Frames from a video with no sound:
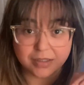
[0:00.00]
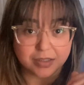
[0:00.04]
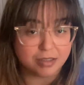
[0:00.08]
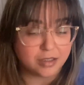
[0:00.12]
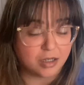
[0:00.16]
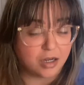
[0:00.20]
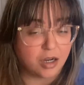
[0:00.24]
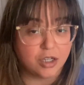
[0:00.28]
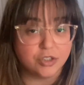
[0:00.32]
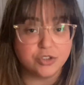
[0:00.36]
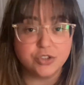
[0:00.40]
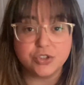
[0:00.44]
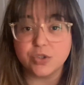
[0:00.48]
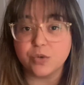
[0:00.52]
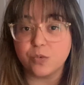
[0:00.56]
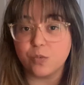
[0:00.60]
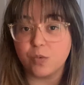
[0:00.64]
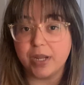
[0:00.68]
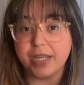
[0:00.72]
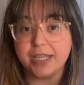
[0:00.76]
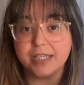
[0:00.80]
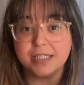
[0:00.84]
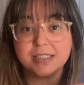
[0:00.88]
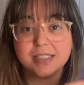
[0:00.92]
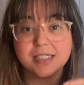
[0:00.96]

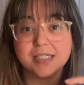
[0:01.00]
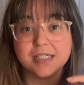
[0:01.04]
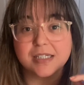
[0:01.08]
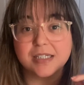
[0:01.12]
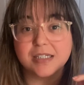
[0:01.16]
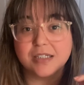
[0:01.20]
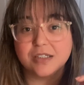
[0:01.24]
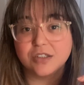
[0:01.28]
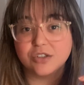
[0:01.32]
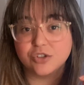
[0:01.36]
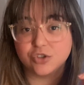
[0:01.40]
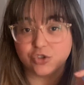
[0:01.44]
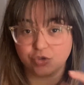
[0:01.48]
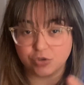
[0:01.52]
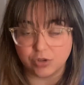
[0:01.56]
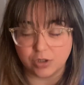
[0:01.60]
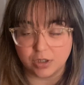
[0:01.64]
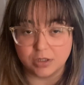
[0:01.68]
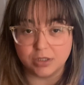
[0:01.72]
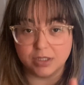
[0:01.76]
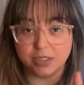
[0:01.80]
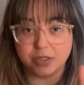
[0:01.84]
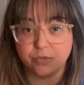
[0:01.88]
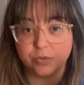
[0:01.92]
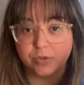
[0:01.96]
underweight,
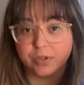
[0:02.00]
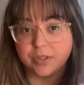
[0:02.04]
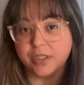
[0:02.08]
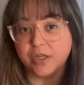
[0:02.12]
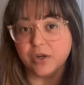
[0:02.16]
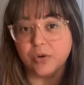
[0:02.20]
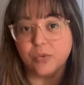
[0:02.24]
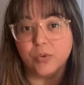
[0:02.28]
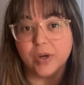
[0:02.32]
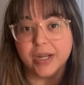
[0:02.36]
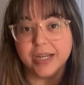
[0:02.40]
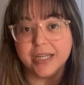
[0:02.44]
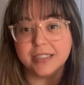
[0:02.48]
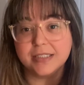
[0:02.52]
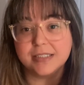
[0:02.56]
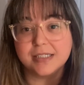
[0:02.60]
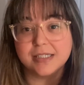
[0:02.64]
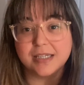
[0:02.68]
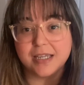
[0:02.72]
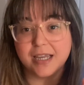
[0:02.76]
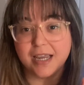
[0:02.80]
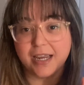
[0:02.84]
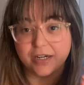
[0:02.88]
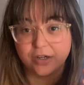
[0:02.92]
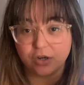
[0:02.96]
struggling with their weight,
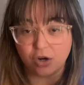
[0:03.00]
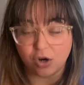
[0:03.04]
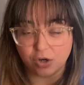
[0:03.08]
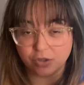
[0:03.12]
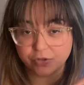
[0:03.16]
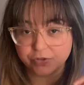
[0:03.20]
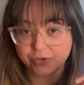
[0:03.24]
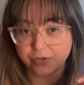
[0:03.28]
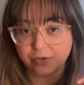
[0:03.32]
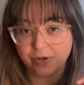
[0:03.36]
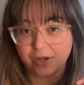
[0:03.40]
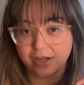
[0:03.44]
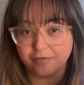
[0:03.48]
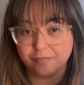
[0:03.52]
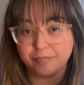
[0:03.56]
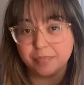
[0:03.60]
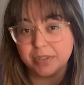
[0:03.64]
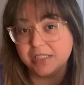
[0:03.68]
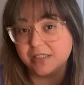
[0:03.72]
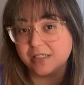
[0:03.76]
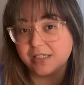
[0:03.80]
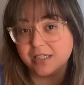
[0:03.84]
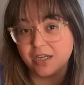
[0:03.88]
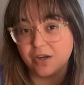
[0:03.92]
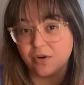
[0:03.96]
and also have
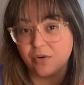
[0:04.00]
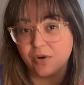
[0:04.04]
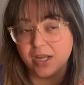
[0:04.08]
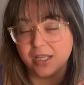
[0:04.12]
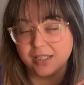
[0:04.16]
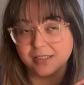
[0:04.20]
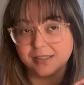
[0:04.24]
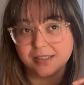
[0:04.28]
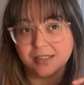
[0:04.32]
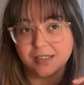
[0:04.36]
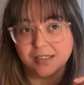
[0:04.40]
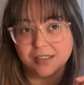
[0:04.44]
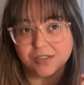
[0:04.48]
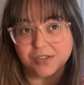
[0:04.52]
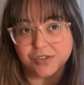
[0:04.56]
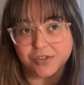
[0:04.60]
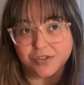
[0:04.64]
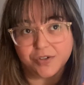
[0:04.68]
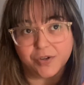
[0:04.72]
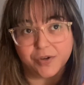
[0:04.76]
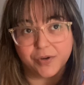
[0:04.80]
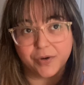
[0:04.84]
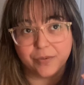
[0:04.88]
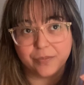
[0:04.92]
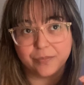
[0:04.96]
PCOS.
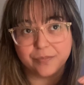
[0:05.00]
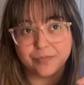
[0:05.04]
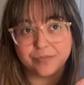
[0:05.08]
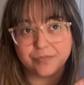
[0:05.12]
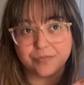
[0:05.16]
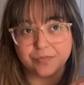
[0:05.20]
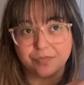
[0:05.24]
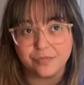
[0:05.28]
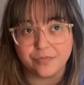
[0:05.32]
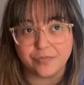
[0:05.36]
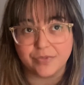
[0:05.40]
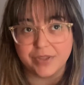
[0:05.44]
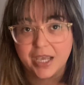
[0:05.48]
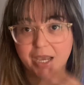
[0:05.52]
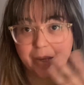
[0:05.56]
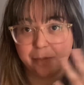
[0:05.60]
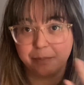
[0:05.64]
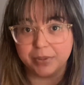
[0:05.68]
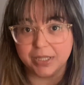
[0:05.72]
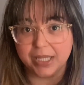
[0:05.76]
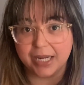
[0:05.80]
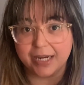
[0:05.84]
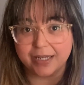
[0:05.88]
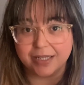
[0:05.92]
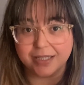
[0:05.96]
So that
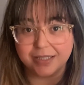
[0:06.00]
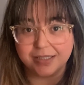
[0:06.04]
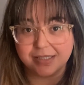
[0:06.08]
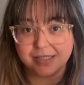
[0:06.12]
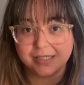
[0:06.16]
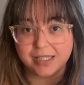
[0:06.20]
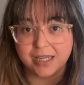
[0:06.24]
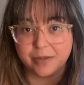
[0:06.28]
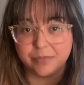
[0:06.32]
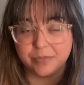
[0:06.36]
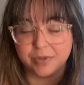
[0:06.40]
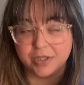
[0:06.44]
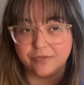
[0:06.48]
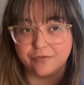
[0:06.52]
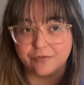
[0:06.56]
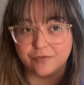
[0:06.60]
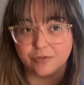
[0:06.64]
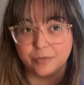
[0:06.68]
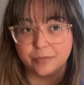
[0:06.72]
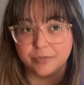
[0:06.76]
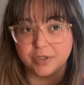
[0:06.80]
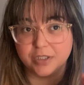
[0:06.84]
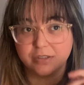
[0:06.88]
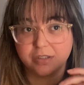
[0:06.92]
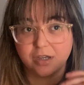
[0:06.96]
blanket statement
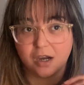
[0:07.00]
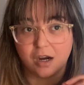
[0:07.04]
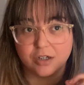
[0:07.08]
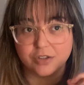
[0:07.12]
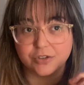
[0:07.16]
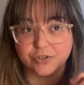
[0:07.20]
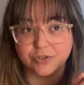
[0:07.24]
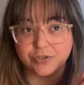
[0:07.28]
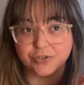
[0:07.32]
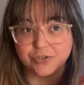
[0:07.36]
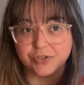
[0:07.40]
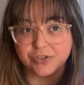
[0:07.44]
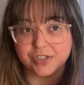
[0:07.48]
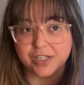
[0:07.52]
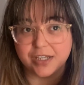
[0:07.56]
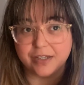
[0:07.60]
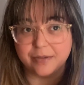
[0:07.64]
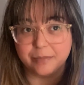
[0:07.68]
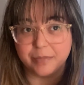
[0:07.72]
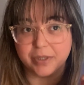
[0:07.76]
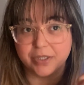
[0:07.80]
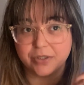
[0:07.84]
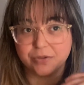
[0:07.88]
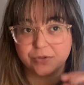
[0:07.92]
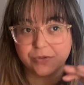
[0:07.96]
from the doctors and
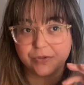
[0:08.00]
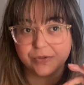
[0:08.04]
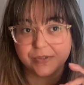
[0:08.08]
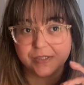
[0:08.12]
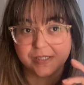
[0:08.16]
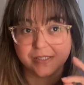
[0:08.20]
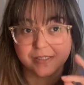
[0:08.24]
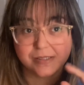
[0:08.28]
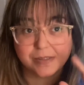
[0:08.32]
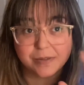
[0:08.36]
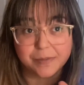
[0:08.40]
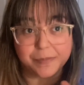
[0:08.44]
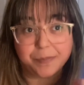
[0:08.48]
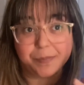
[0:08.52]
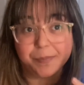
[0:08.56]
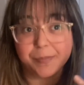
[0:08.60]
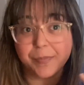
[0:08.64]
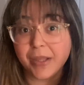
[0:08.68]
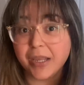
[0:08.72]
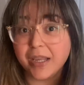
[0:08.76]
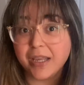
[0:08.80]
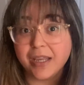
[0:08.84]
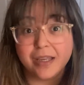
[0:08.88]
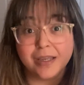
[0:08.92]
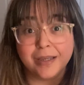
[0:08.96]
medical system
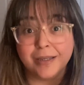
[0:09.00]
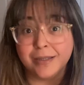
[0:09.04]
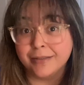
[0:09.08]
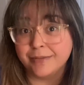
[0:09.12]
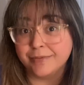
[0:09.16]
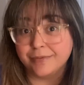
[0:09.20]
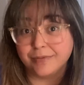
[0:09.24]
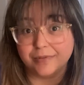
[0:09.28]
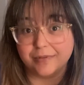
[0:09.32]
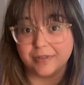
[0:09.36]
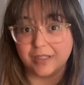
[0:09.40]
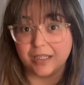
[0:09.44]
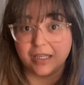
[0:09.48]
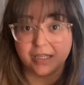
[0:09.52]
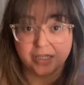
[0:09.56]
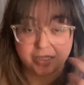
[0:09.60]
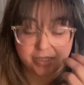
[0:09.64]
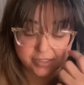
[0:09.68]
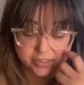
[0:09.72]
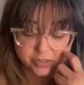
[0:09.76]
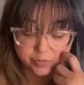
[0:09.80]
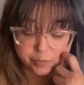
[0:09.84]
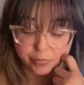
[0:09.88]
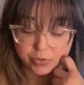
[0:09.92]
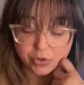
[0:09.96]

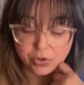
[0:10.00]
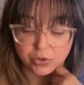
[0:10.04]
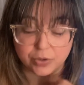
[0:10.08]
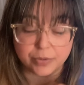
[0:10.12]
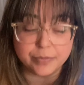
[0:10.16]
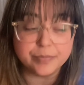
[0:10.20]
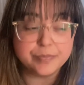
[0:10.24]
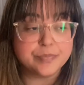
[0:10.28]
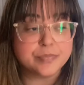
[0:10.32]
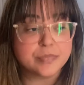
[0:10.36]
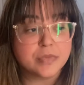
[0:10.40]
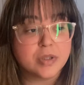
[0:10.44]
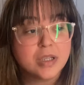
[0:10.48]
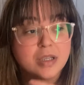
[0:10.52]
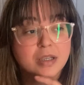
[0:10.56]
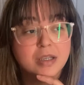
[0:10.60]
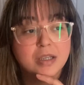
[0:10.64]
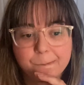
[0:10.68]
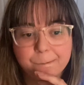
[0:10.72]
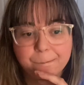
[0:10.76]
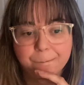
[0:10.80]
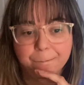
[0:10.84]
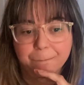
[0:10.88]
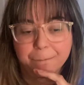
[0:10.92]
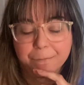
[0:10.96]
is bull.
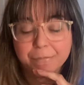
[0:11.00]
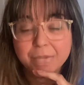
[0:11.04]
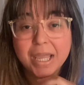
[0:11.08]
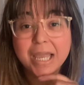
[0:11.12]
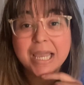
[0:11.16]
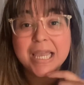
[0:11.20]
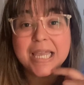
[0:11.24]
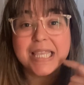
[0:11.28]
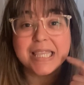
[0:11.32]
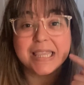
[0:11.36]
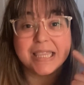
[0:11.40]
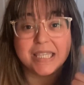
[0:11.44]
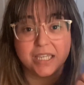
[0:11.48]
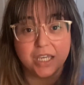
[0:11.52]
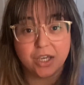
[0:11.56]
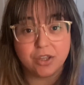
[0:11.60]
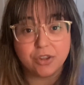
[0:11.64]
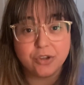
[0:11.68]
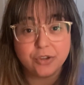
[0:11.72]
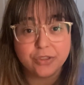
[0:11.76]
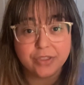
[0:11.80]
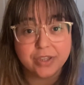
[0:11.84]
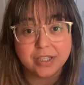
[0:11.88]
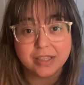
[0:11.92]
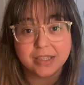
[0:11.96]
The
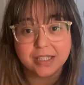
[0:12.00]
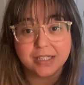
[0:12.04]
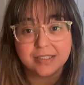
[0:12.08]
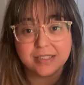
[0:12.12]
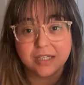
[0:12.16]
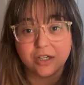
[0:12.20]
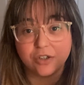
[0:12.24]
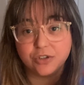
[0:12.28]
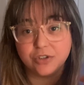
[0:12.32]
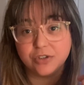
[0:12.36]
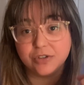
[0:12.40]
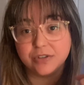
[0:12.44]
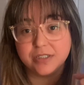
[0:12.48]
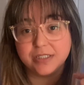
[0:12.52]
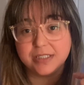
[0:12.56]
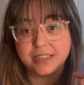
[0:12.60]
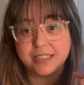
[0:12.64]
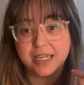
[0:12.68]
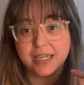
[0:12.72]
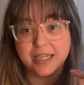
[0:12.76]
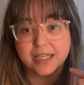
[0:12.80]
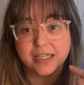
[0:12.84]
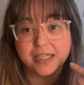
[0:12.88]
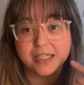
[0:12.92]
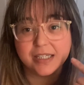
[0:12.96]
other thing they tell you to
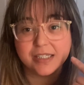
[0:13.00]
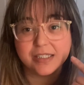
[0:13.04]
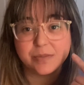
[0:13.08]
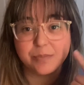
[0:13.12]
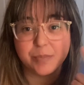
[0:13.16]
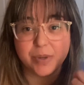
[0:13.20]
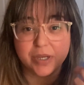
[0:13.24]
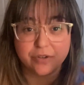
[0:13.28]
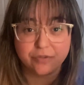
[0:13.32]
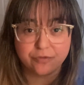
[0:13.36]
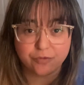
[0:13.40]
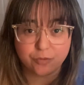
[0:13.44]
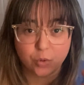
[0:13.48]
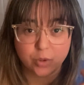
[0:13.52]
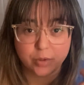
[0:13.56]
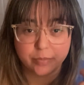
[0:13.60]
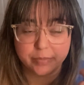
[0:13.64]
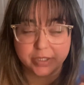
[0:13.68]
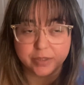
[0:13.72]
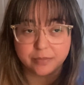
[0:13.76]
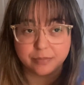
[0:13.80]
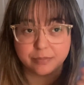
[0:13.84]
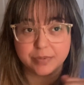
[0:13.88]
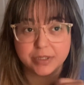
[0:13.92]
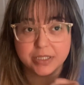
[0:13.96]
take is
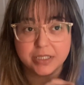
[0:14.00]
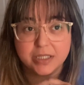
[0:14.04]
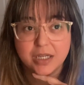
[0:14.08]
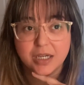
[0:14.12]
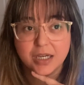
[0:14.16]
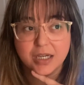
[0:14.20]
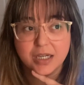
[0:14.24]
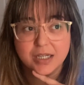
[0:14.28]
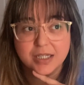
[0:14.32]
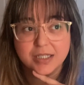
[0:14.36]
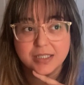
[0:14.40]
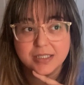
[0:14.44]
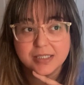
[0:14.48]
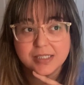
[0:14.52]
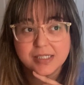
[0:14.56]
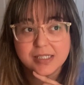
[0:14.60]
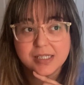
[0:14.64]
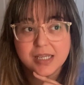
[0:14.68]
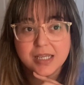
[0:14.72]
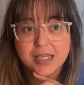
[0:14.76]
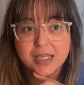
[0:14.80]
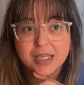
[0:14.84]
metformin, because